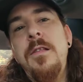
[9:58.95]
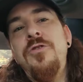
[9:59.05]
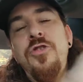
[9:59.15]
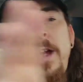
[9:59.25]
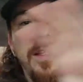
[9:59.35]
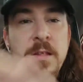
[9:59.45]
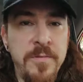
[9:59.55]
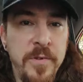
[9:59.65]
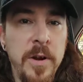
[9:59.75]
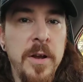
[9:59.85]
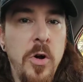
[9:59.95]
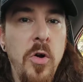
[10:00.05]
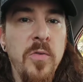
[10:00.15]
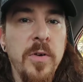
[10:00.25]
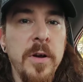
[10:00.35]
transfer it
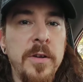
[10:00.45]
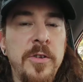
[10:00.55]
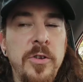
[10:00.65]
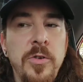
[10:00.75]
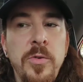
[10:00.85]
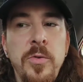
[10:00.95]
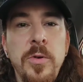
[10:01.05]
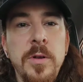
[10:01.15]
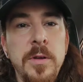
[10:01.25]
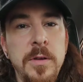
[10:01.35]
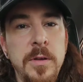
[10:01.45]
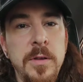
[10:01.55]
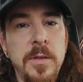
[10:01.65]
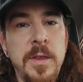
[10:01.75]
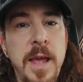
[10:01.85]
over to
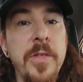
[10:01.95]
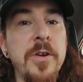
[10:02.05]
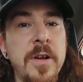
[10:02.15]
the other